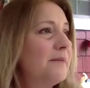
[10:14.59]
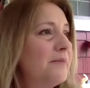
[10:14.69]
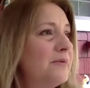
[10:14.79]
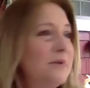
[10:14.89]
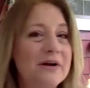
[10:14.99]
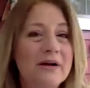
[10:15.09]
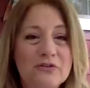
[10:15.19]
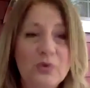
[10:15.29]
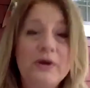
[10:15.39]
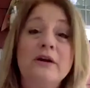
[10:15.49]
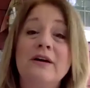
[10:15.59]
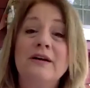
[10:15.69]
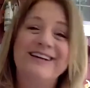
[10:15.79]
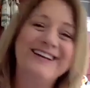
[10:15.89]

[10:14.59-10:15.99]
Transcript: what do you call it? Twitter.